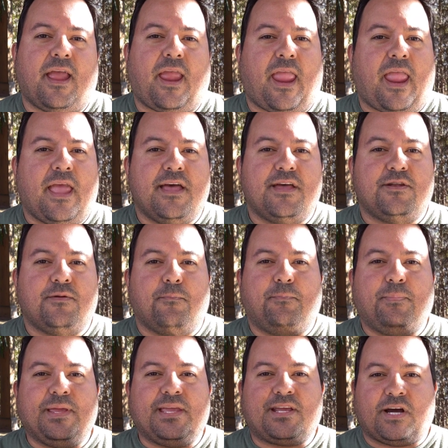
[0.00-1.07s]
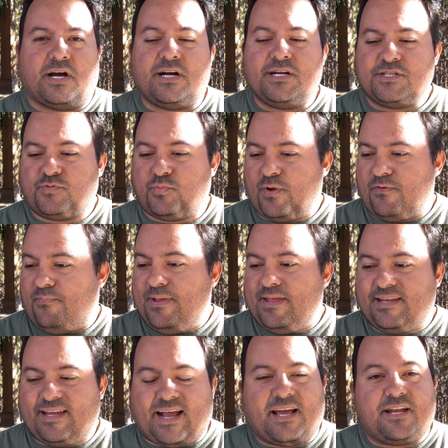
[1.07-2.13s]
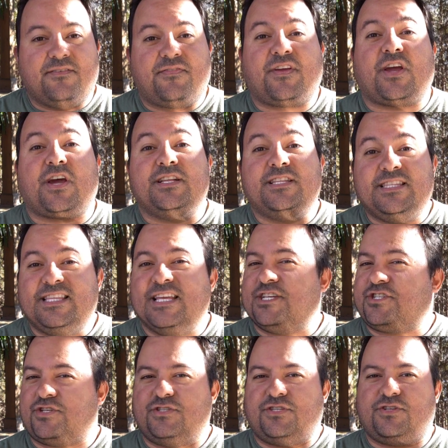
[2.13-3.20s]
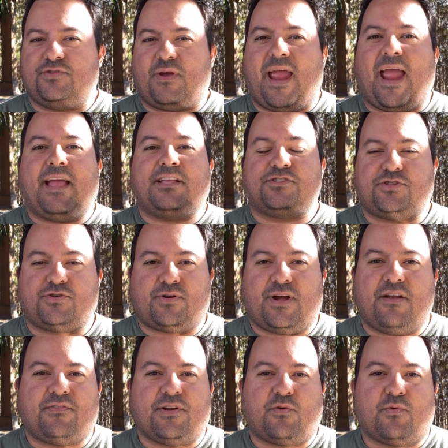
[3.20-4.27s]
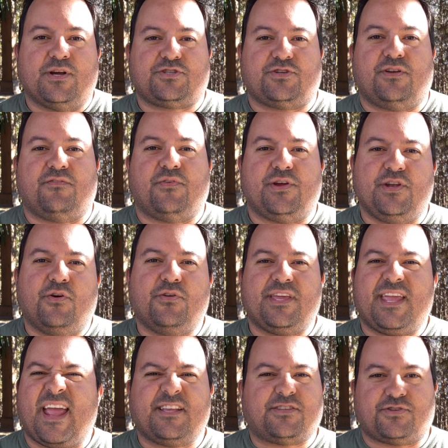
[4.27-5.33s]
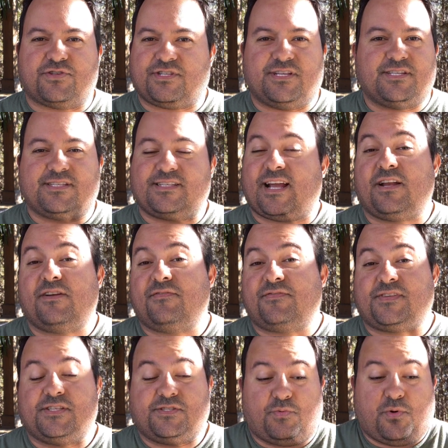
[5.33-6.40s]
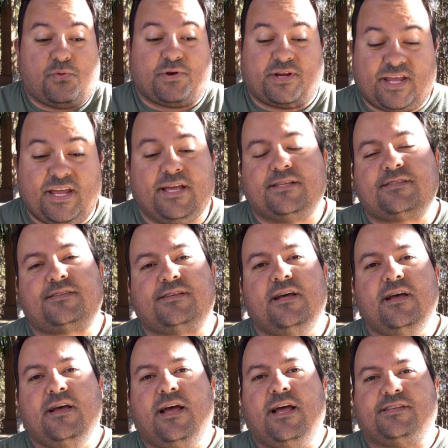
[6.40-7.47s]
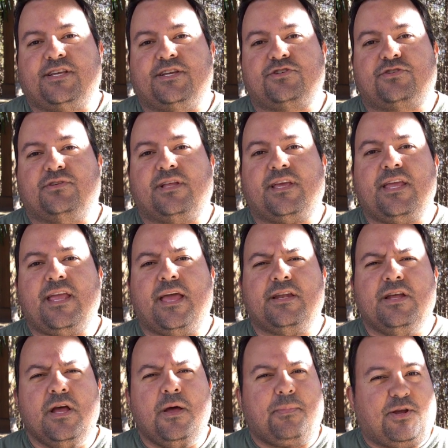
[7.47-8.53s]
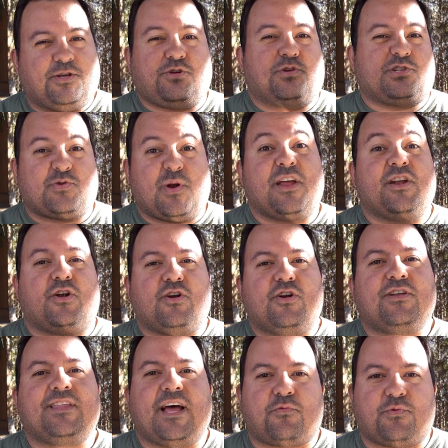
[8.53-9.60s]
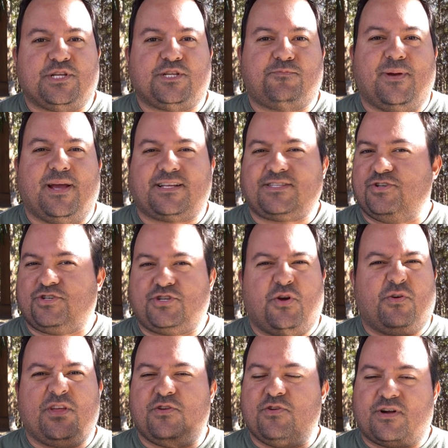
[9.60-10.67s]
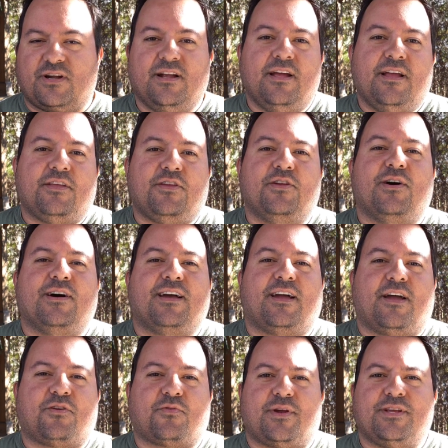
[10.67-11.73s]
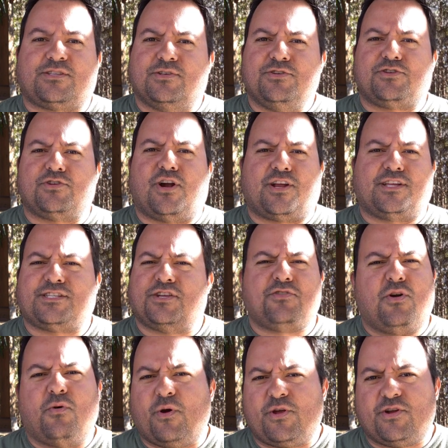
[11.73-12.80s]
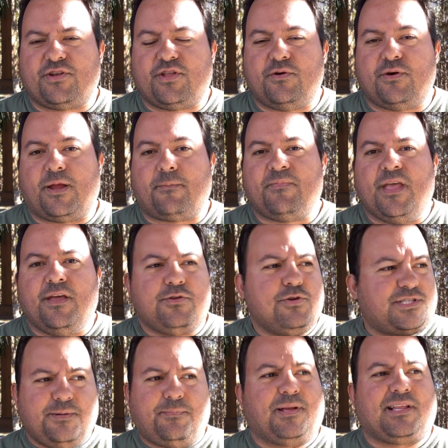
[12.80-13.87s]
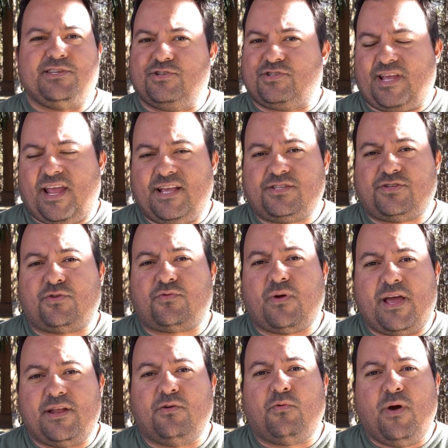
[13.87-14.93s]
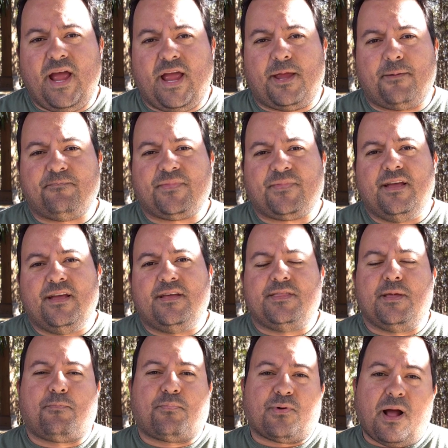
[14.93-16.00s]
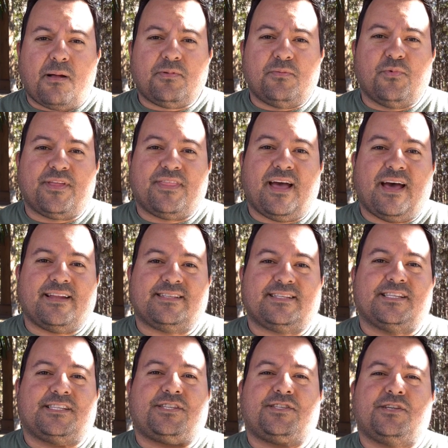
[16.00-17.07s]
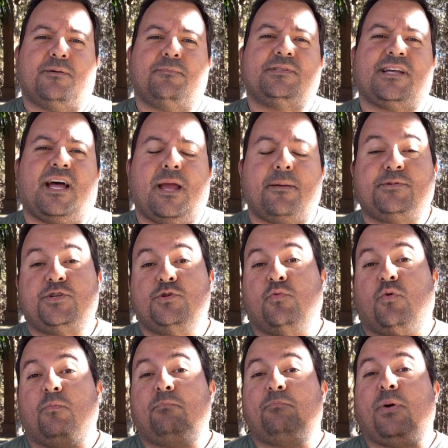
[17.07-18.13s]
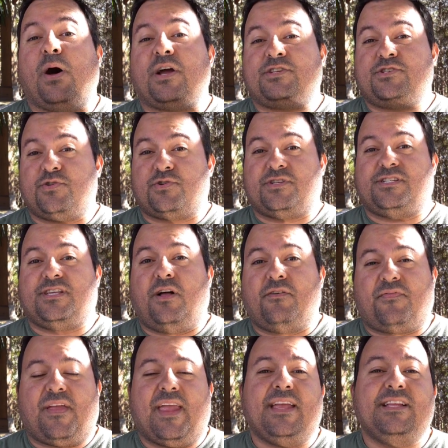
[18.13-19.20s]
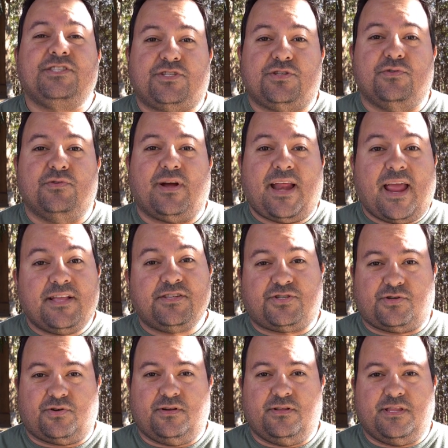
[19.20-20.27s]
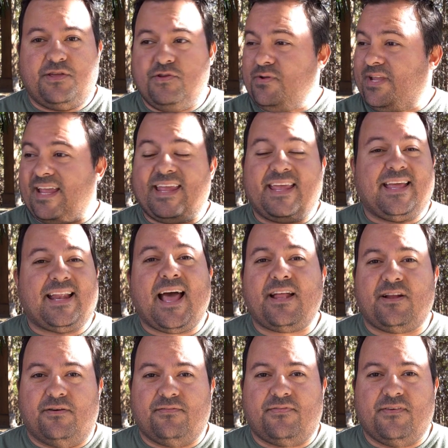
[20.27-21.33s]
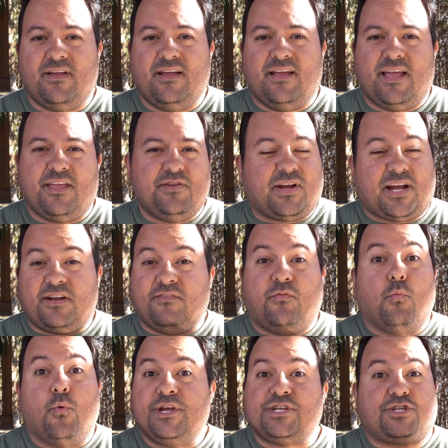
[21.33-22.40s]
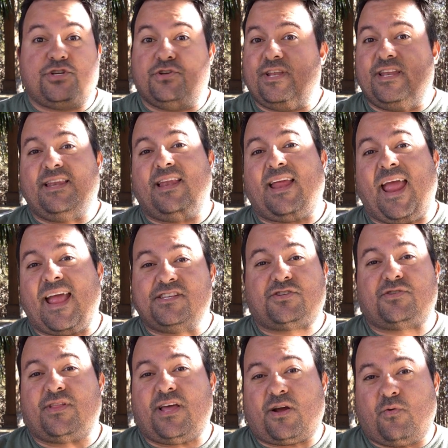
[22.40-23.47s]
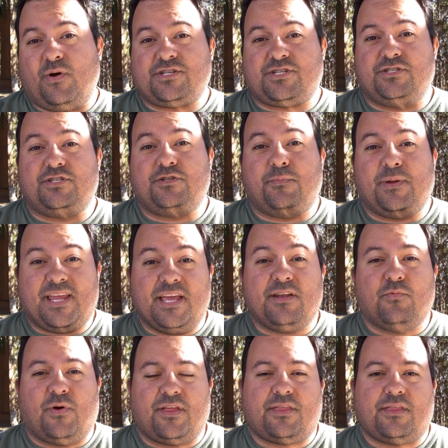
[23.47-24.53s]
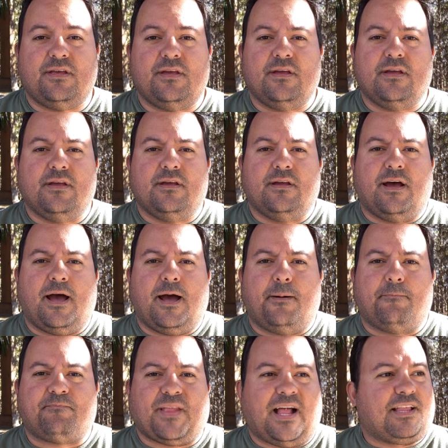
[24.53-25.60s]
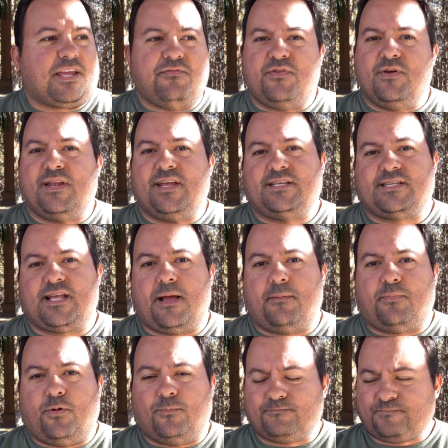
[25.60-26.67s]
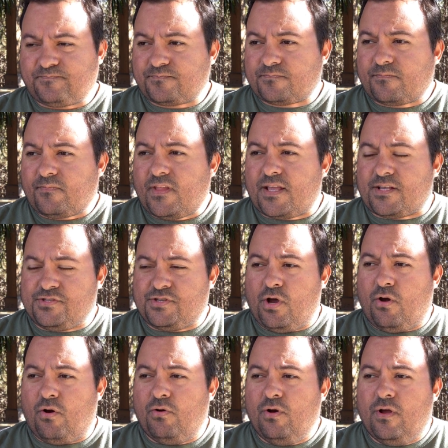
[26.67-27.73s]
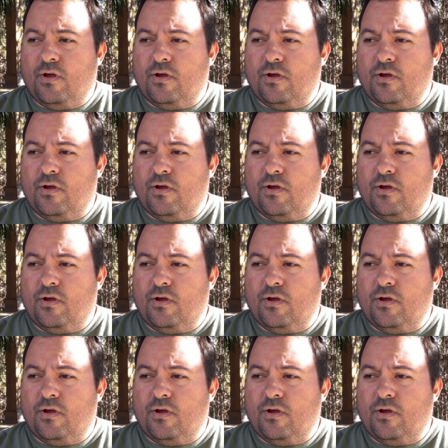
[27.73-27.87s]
and because we've been kind of conditioned to answer every question if we know the answer since we were kids, essentially, and because you're trying to earn that respect to show that you're, a great solution architect, you know what you're doing, you typically just answer right away. The problem with that is that sometimes you will box yourself into an answer that you can get out of, and you kind of wish you didn't answer that question to begin with. I'll give you an example. So